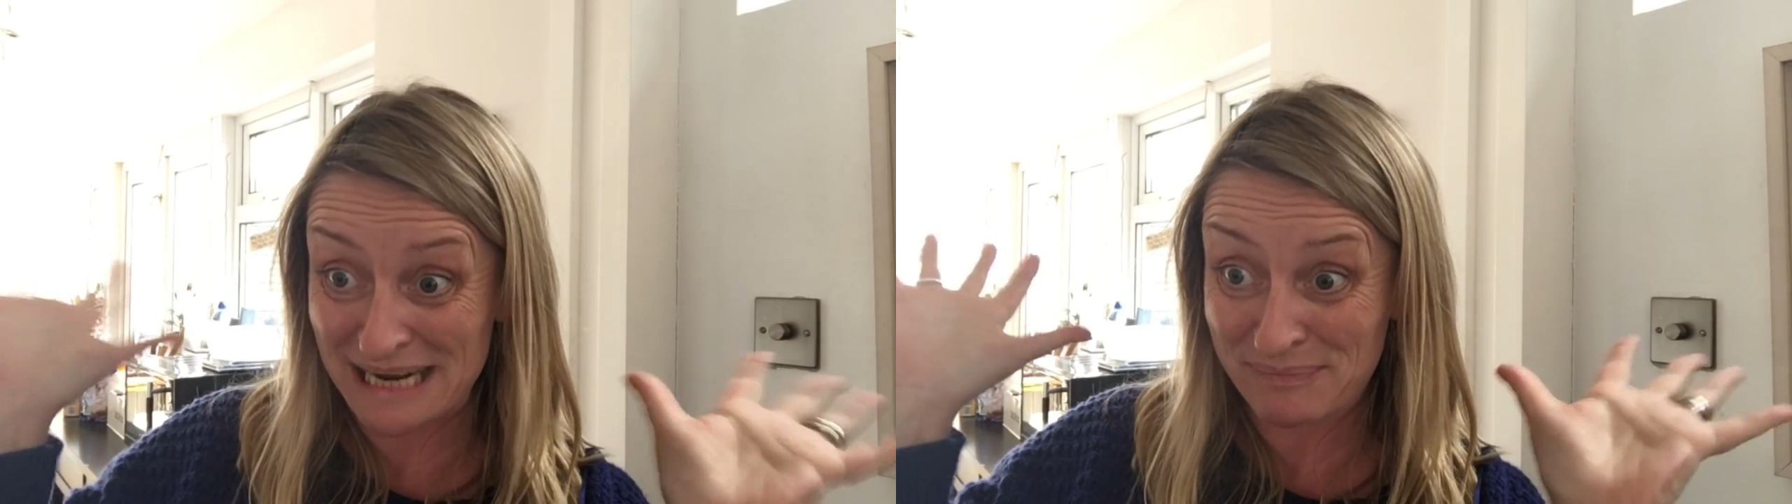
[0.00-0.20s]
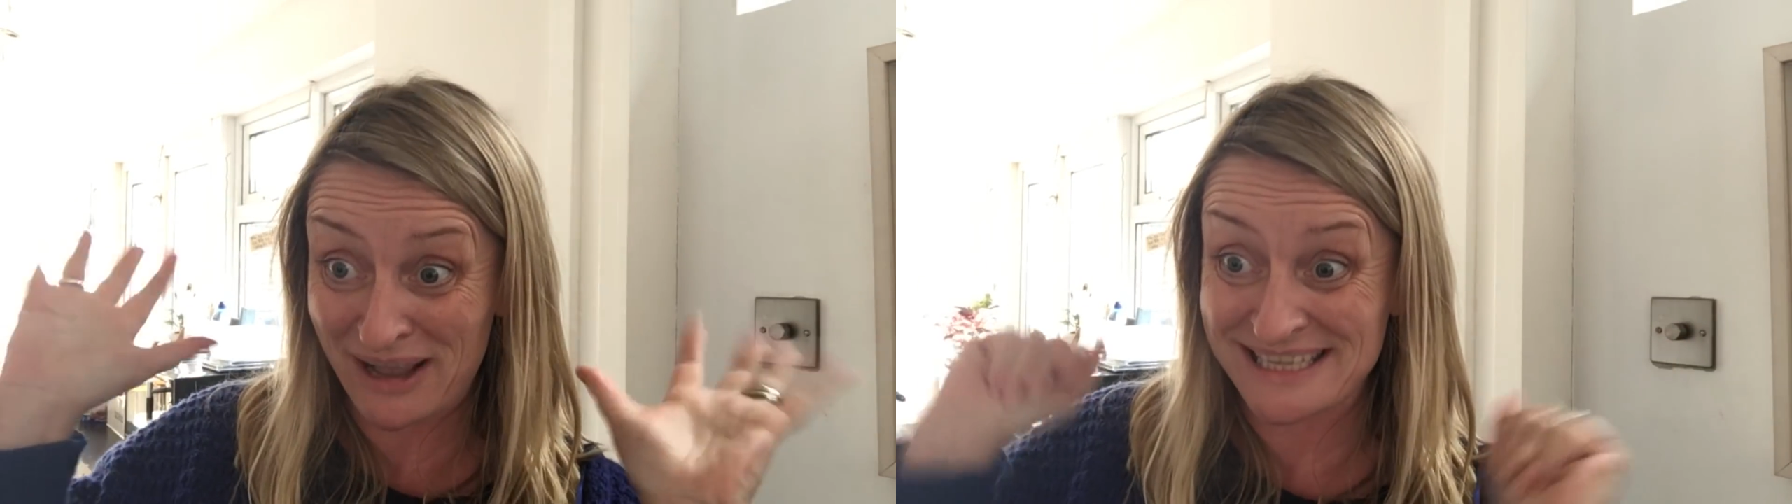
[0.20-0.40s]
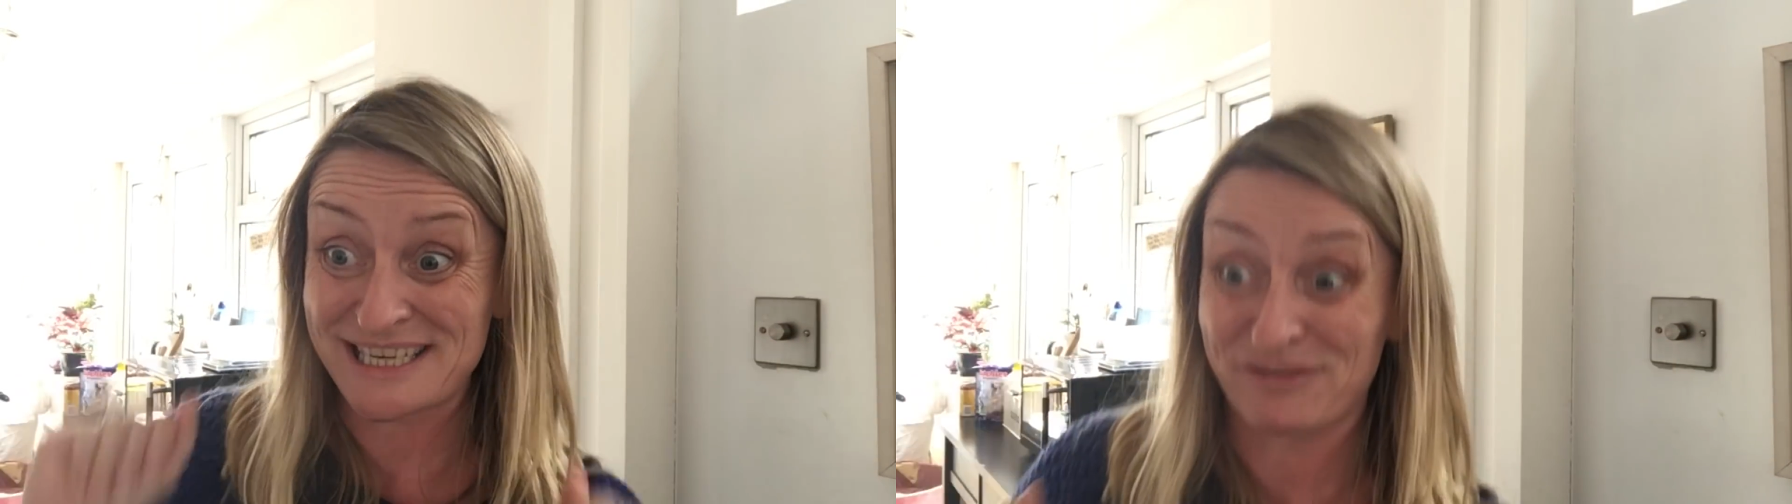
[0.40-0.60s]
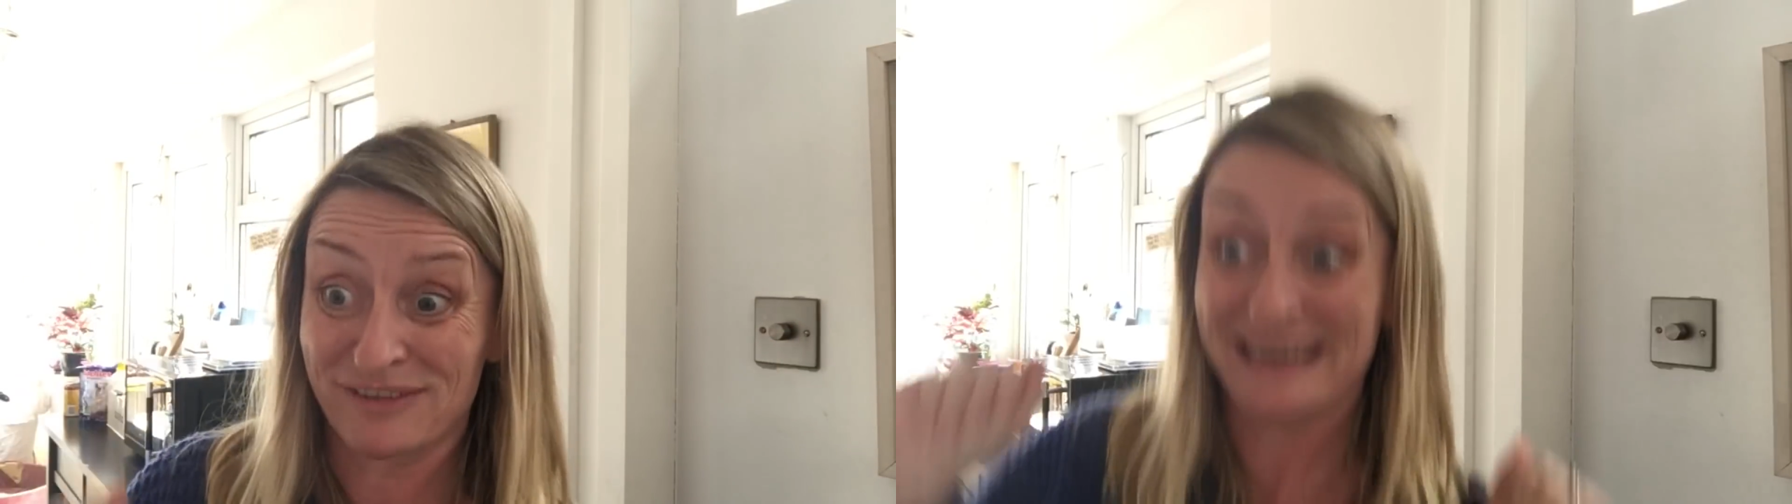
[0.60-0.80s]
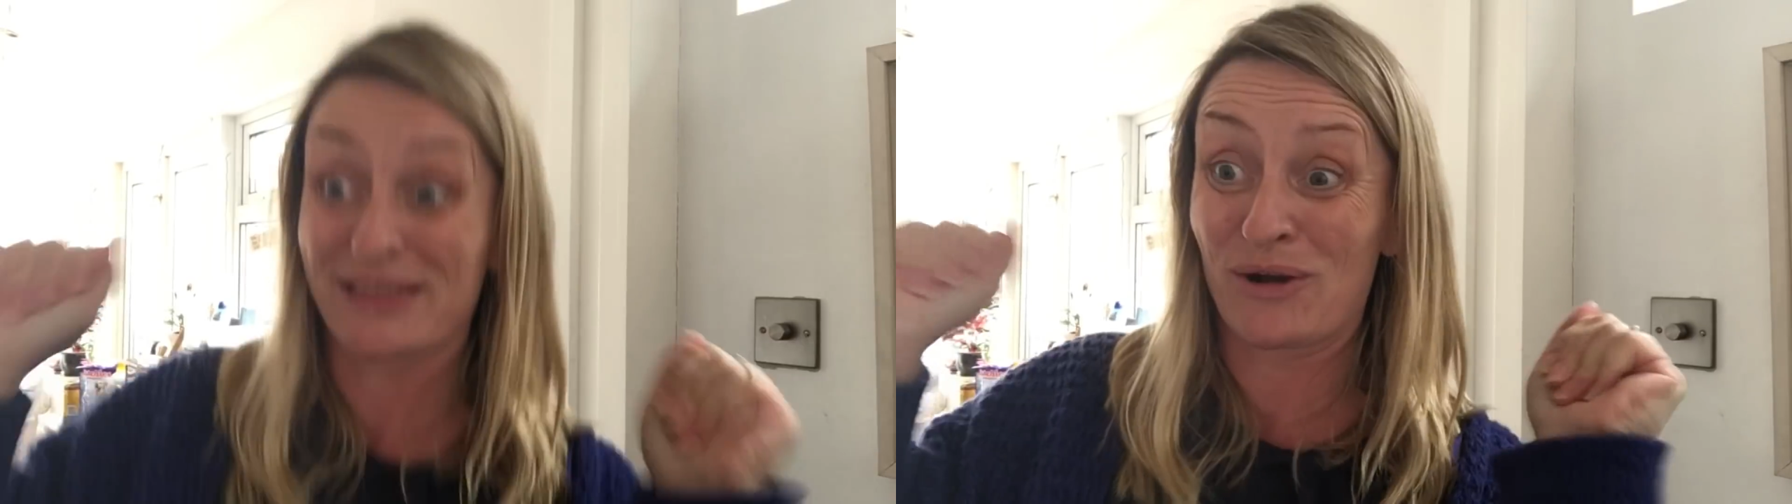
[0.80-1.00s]
stay positive,
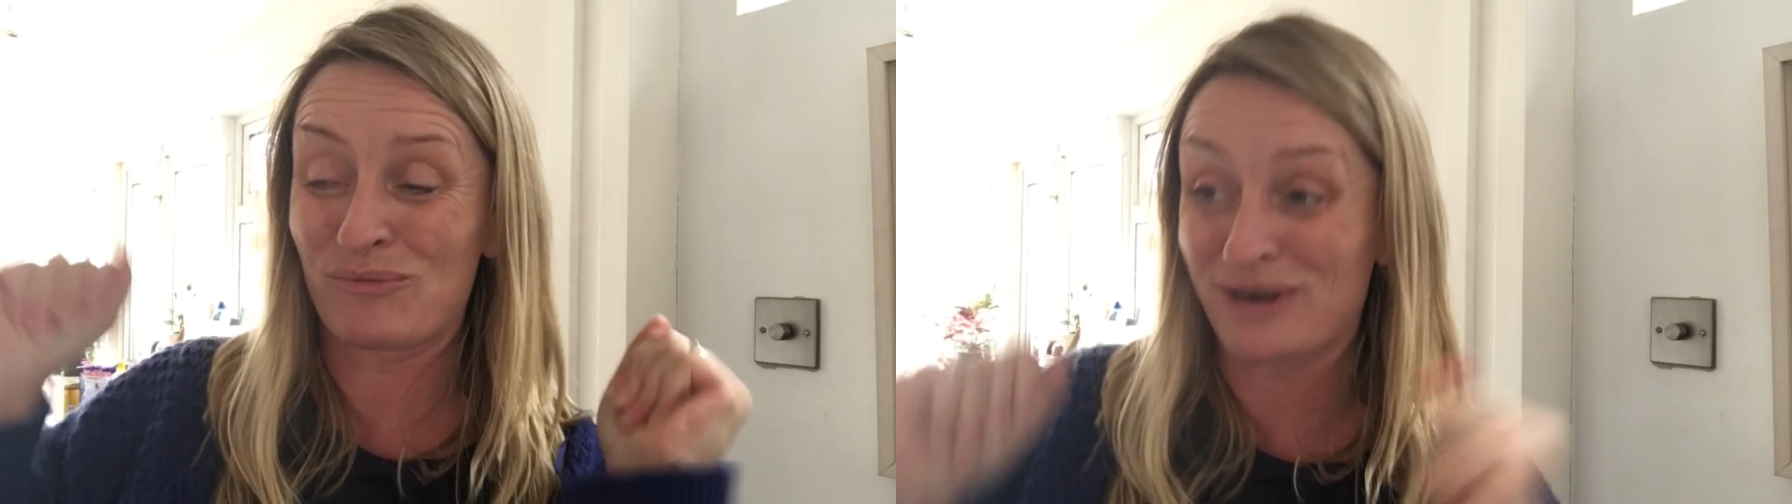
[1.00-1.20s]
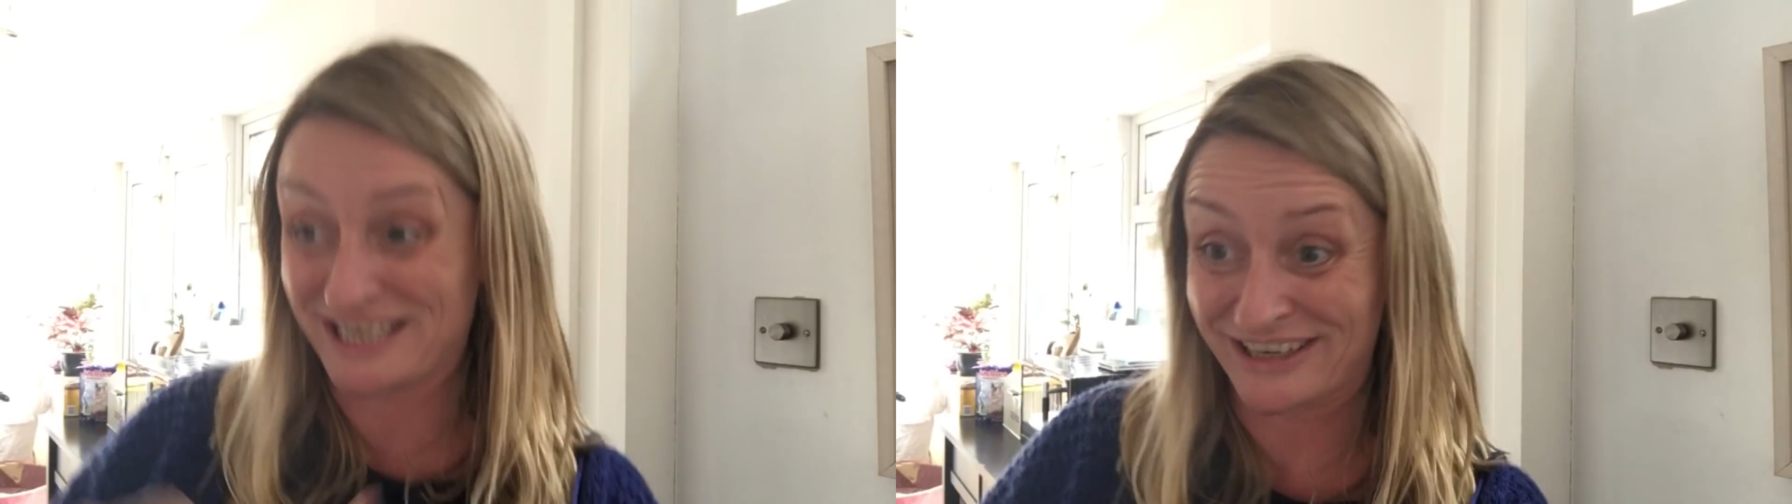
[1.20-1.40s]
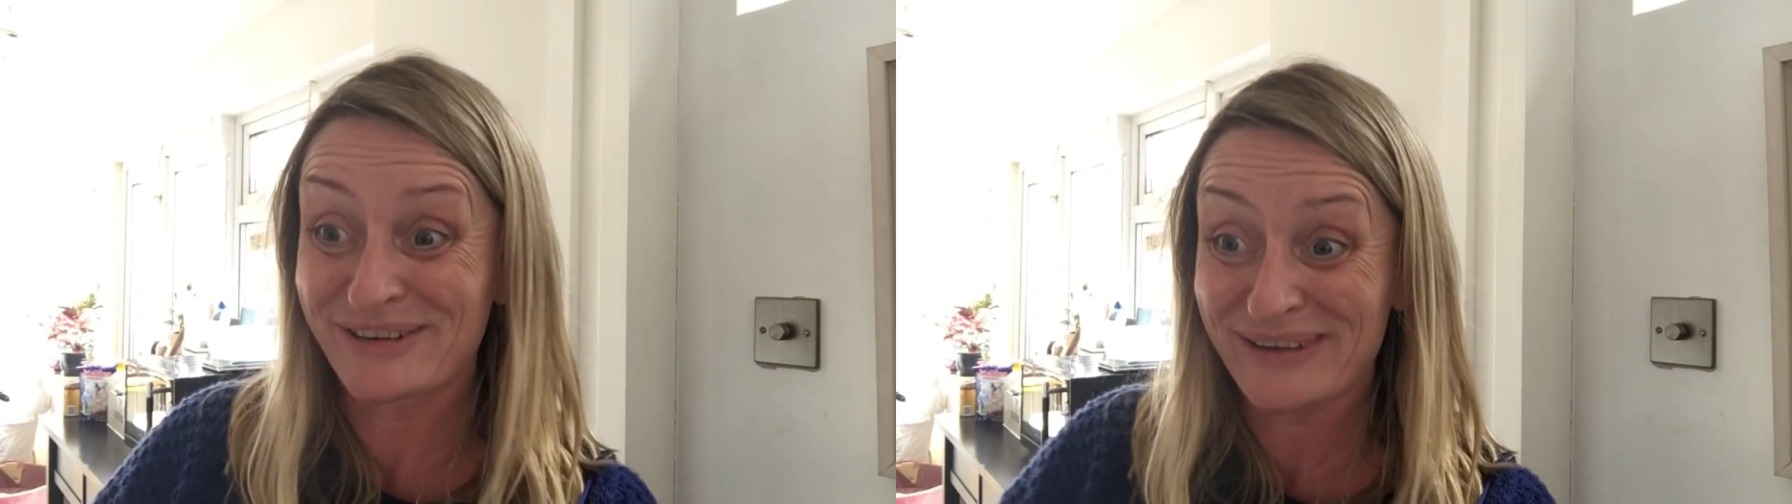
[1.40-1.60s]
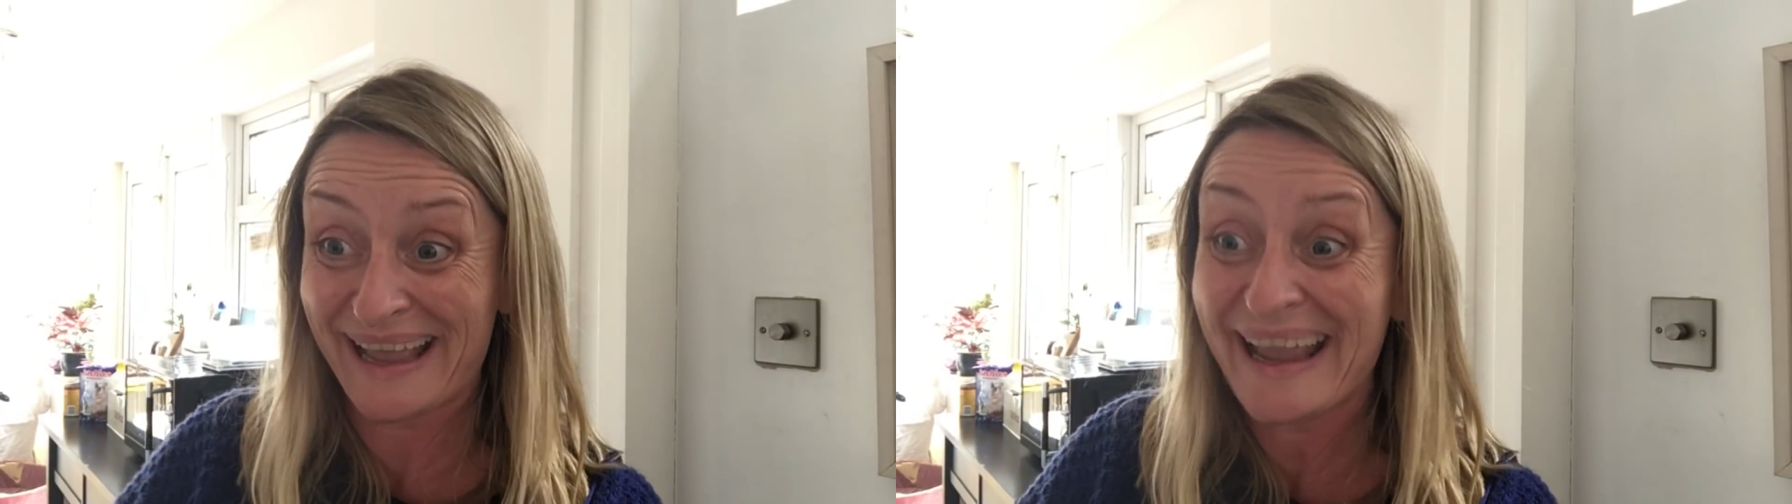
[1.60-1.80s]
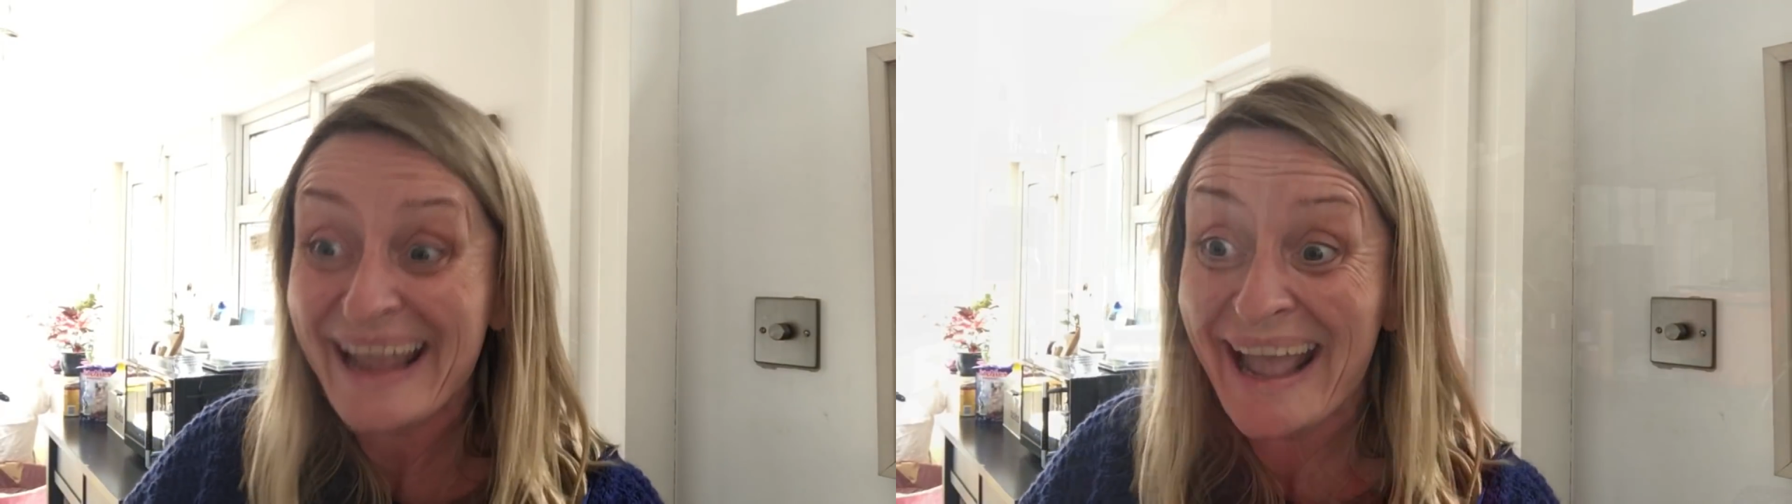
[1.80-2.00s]
get the homework done, okay?